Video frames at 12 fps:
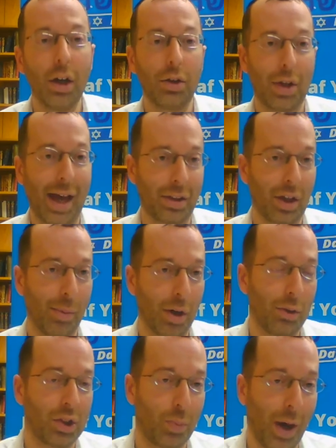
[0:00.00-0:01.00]
To that the Gemara
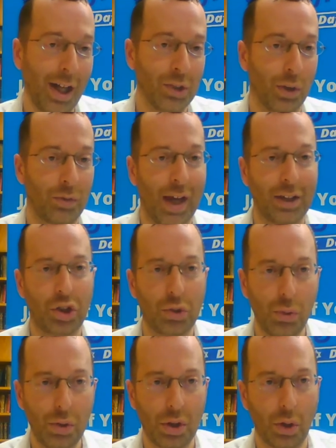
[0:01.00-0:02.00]
responds, well, if that's
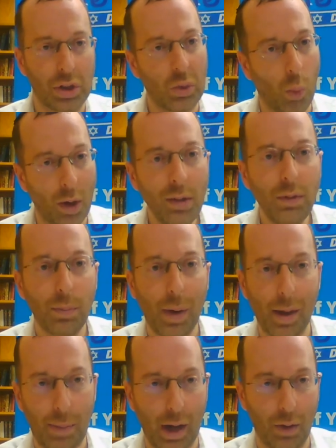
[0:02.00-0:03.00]
true, then only 1
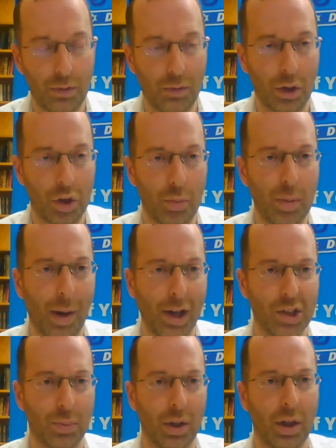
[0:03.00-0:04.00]
pair of tefillin should be
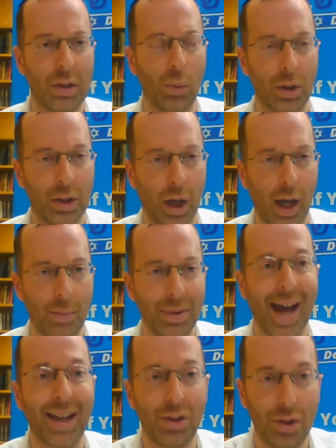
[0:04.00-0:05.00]
possible at any one time,
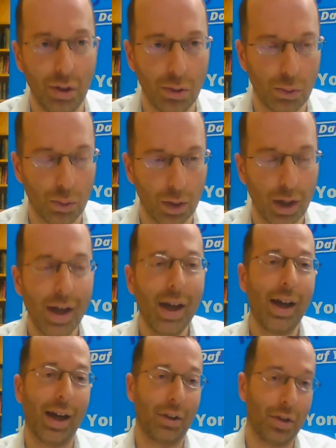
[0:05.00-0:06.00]
not 2.
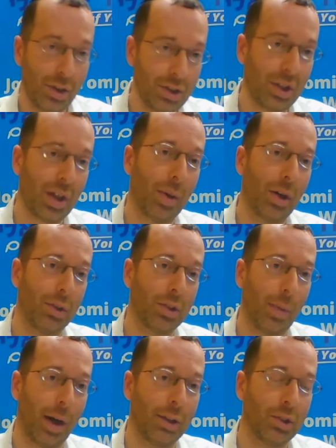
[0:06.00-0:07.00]
And to this the Gemara
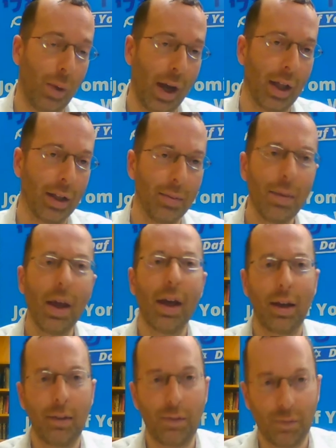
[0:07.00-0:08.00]
responds, well,
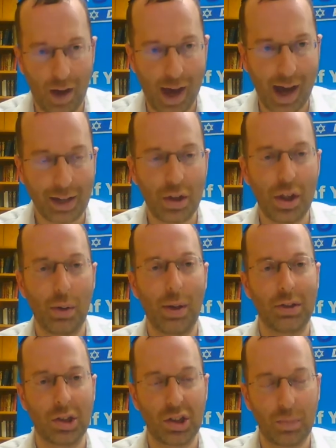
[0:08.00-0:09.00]
in fact, there is
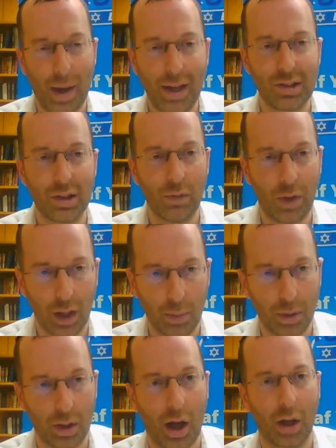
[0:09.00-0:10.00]
a space
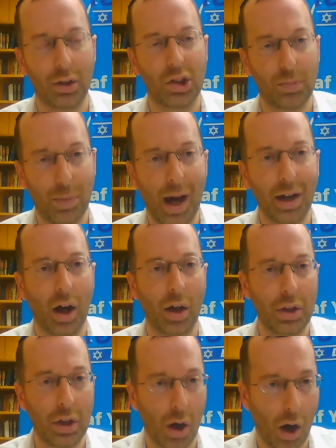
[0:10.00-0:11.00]
available on the spot on
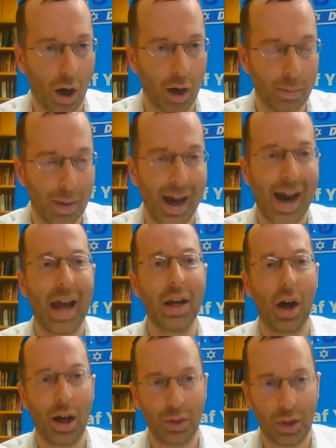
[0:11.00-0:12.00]
the arm and
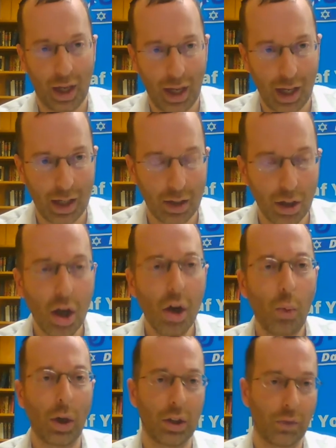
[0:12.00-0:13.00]
on the head
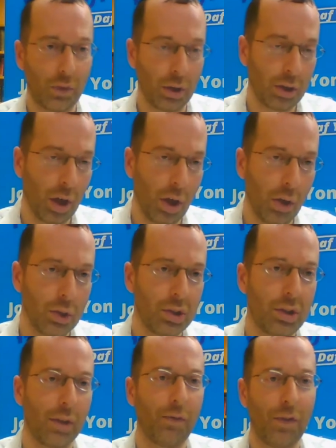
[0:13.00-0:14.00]
where tefillin goes
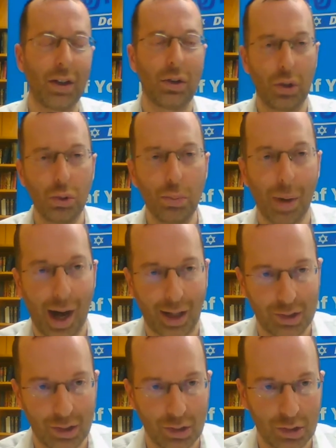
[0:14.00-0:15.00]
to fit 2
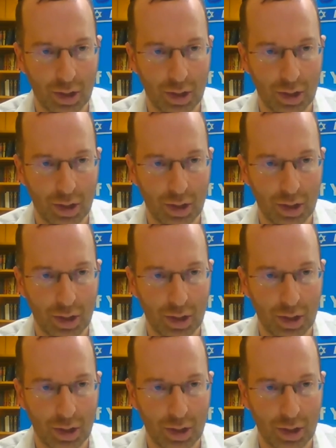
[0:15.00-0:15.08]
boxes.